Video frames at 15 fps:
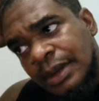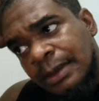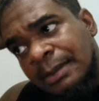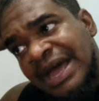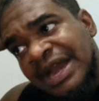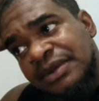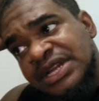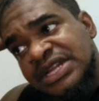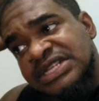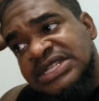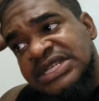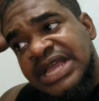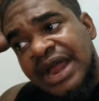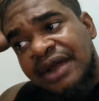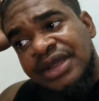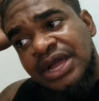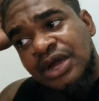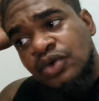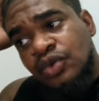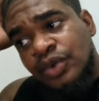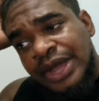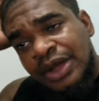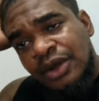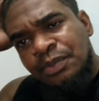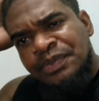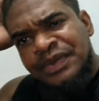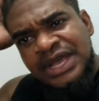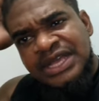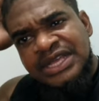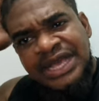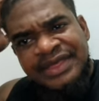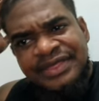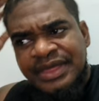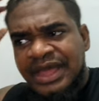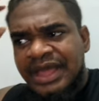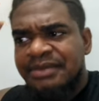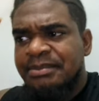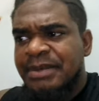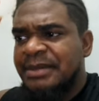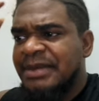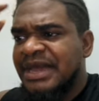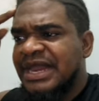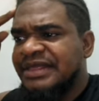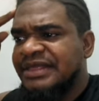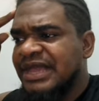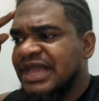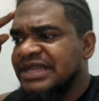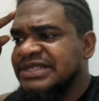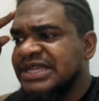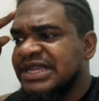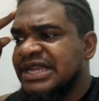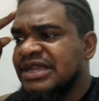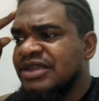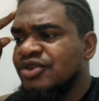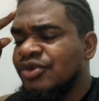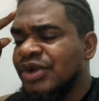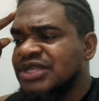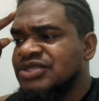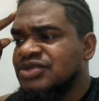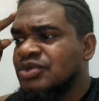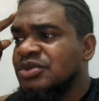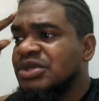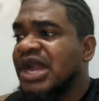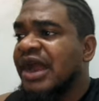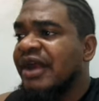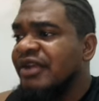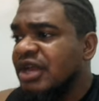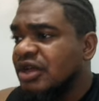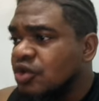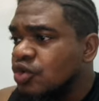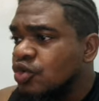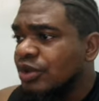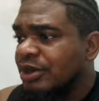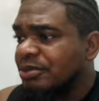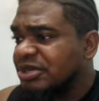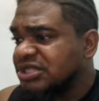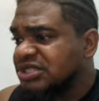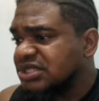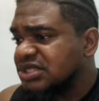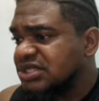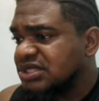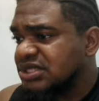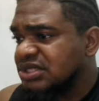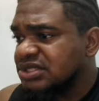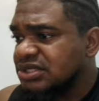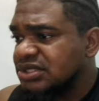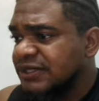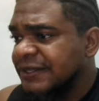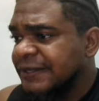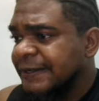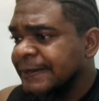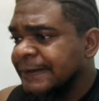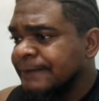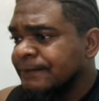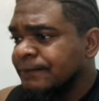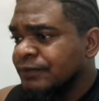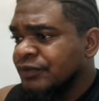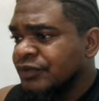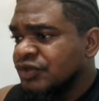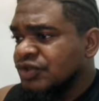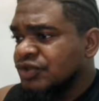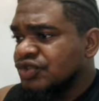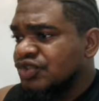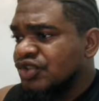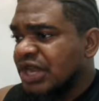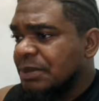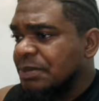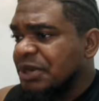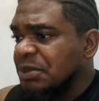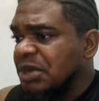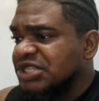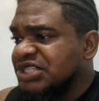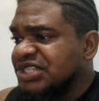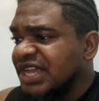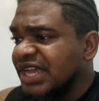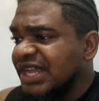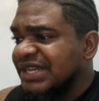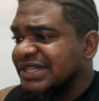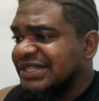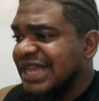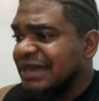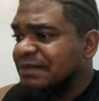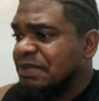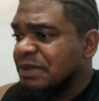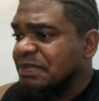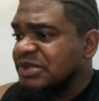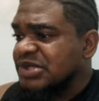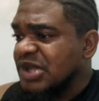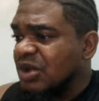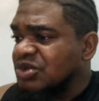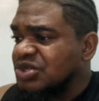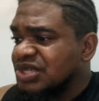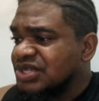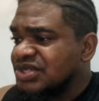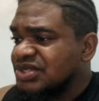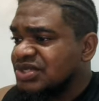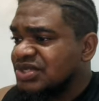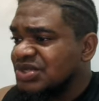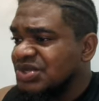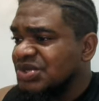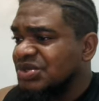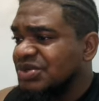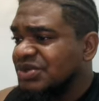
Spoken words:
By the way, this is Carriacou. I hope I think I say Curaçao. Carriacou, brothers and sisters. So you can pretty much tell that people's houses, you